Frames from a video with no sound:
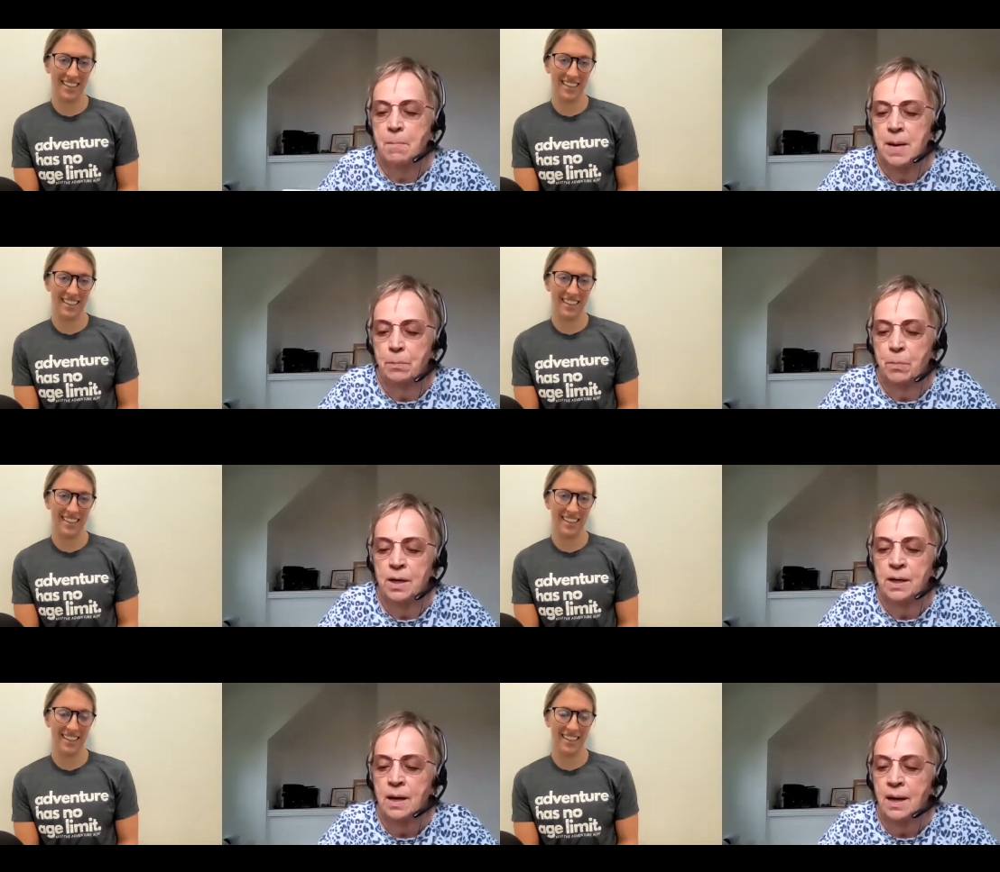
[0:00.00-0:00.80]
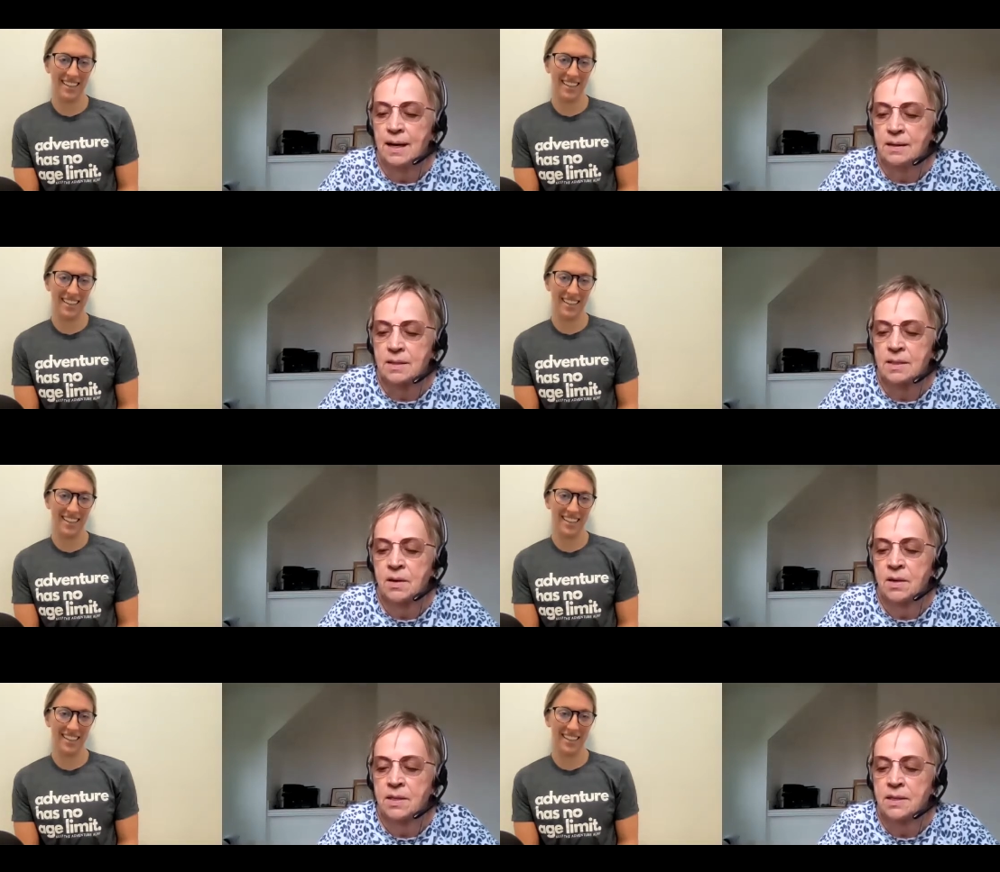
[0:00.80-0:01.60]
Speaker 1: memory,
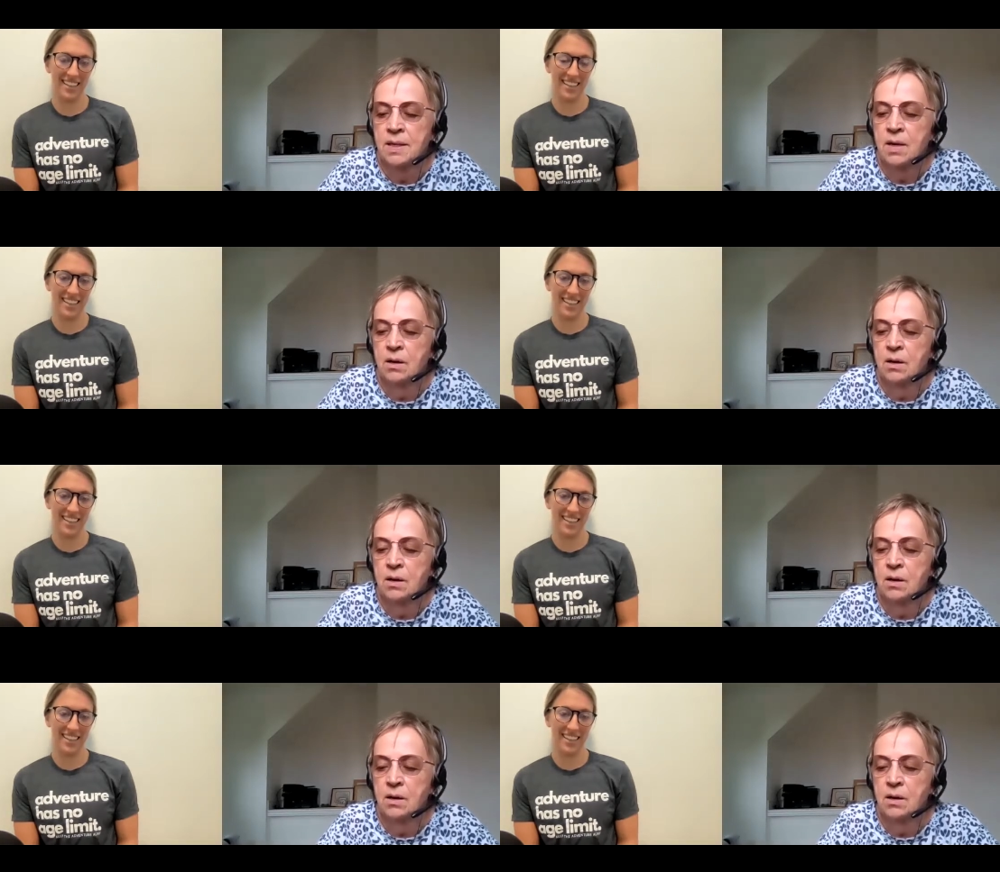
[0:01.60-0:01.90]
exercise,